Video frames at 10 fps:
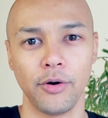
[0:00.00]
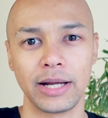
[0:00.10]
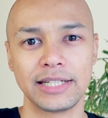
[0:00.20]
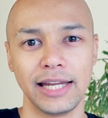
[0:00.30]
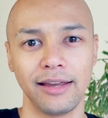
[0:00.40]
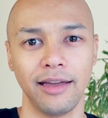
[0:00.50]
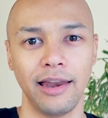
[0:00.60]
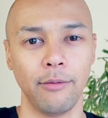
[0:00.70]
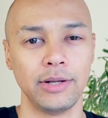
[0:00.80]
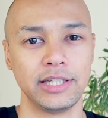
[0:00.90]
you for watching,
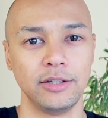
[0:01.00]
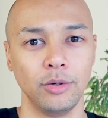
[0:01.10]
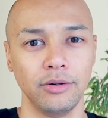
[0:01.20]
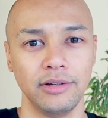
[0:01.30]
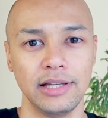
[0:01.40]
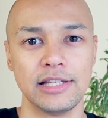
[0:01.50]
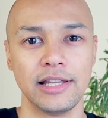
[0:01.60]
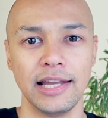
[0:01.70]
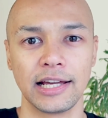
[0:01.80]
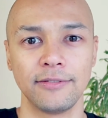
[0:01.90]
and I will see you in
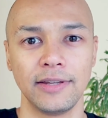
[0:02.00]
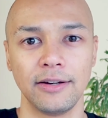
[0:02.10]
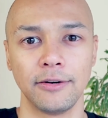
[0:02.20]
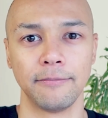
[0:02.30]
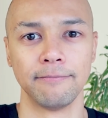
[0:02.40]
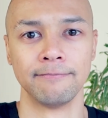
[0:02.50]
the next video.